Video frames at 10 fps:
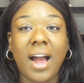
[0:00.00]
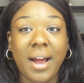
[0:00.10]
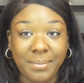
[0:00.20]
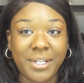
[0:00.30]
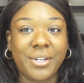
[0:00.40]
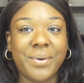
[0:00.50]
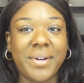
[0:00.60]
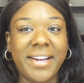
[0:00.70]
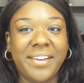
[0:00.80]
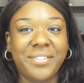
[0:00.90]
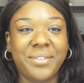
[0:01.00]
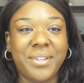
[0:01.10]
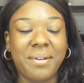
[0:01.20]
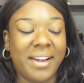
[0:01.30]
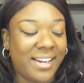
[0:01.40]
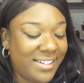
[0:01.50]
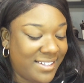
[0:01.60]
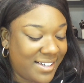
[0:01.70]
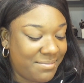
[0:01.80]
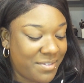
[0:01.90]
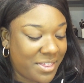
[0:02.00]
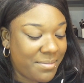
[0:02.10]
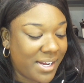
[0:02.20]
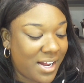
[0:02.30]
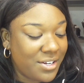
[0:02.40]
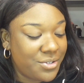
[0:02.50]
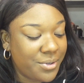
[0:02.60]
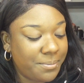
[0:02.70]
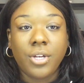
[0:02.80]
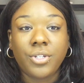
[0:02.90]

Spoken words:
I'm gonna go in heavy with my contour.